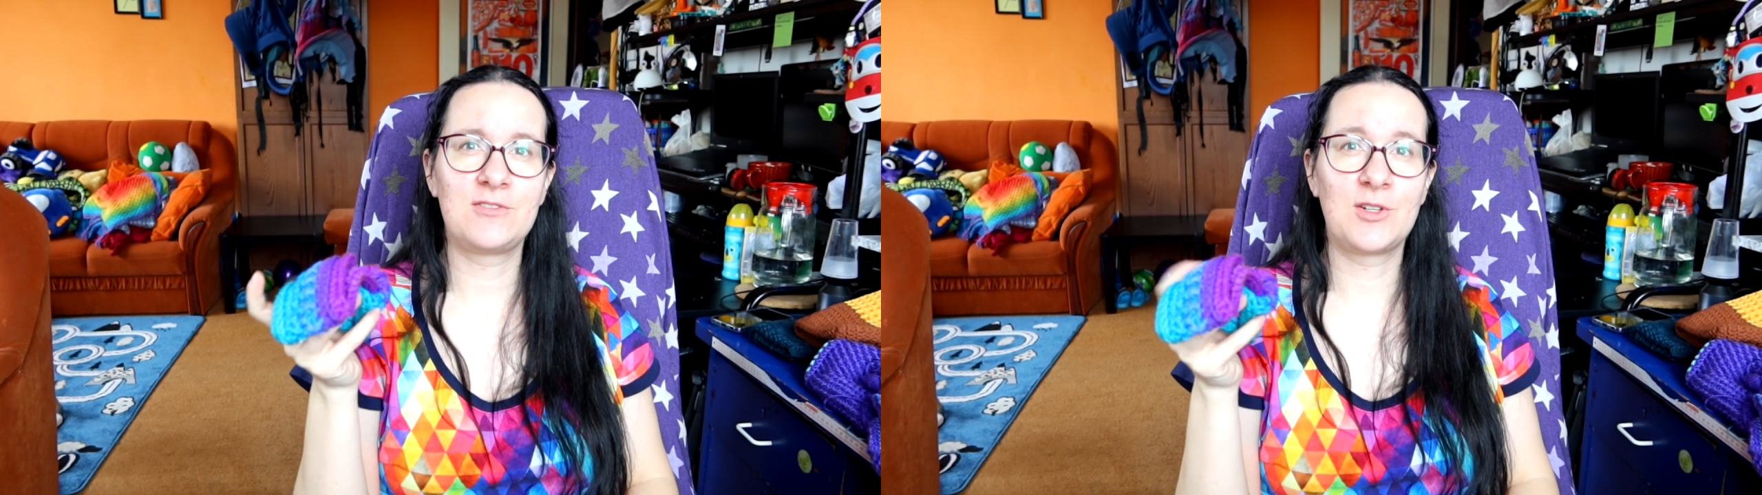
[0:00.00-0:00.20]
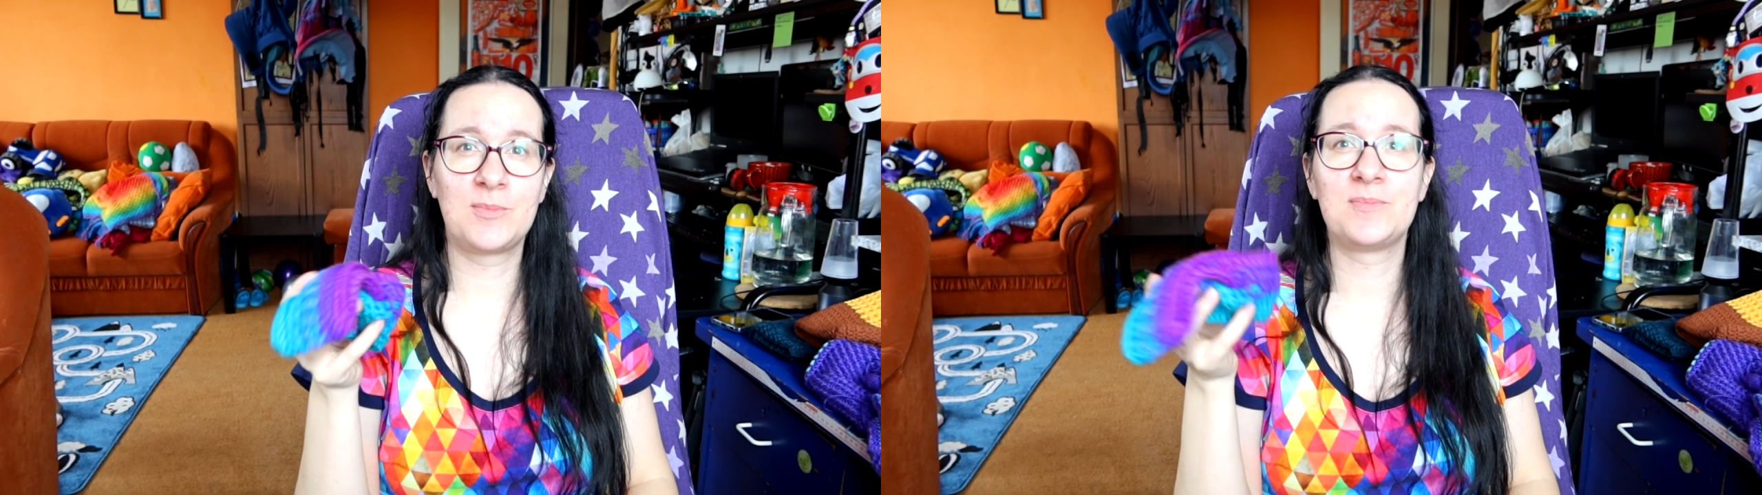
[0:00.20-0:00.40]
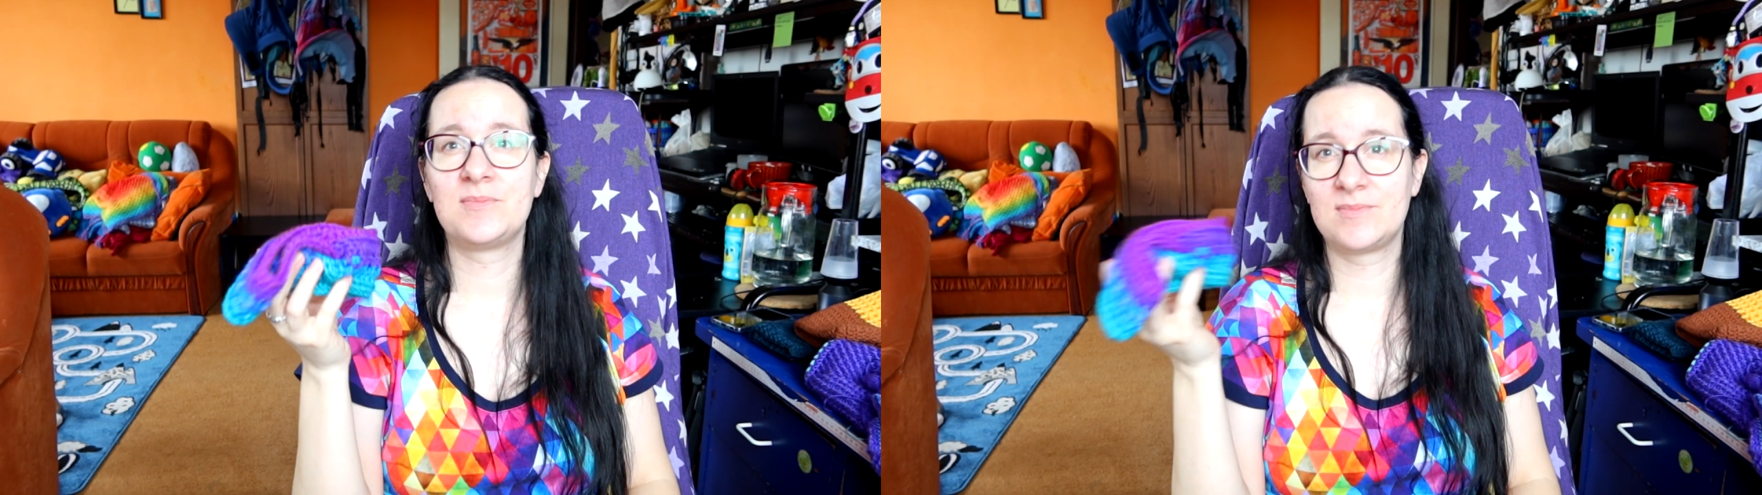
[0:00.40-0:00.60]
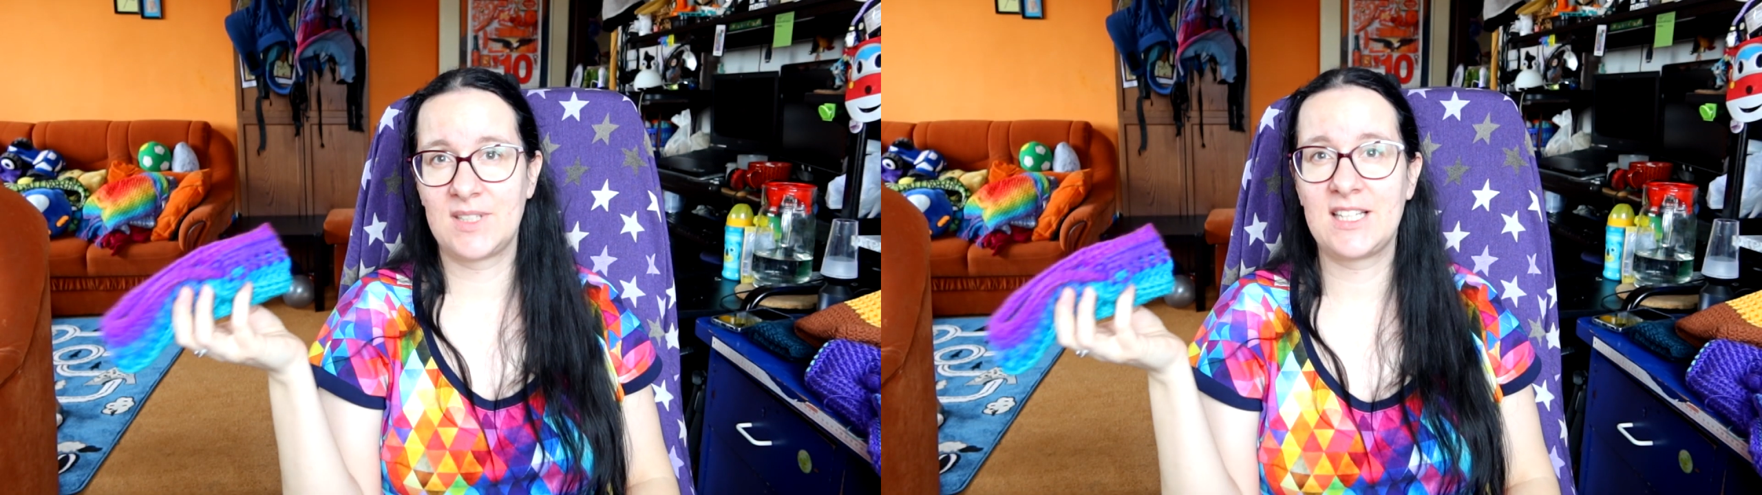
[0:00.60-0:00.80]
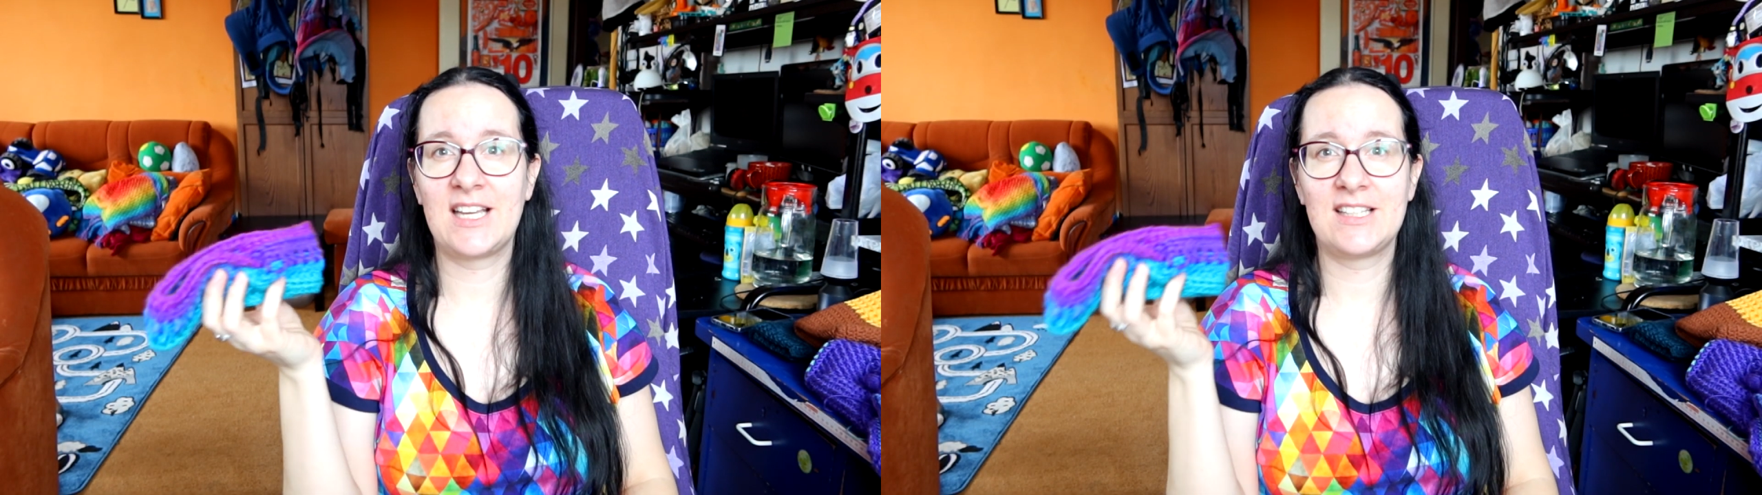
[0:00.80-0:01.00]
from,
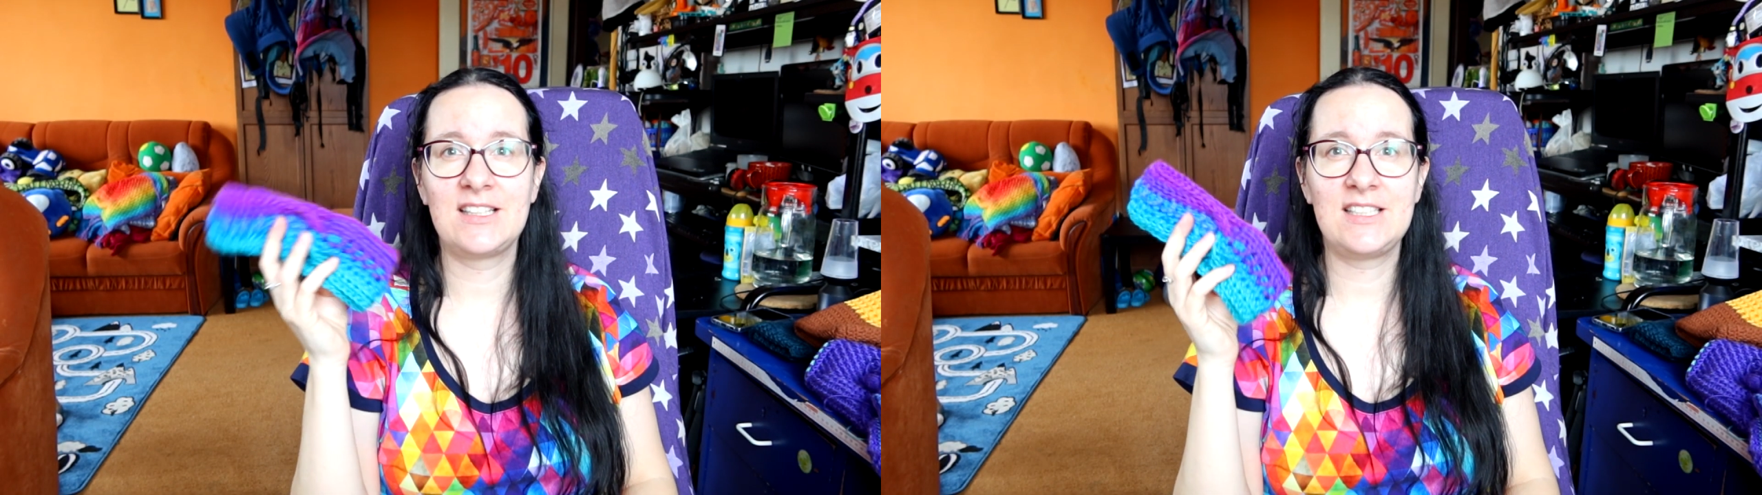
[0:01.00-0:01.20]
again,